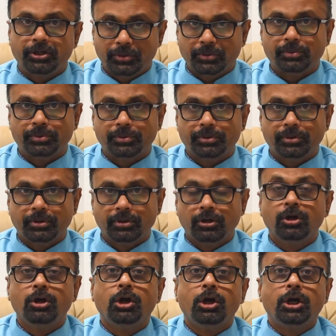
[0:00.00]

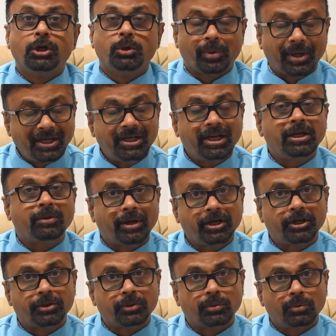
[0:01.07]

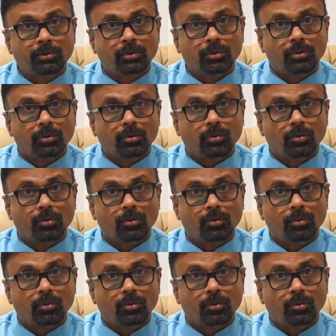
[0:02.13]
2022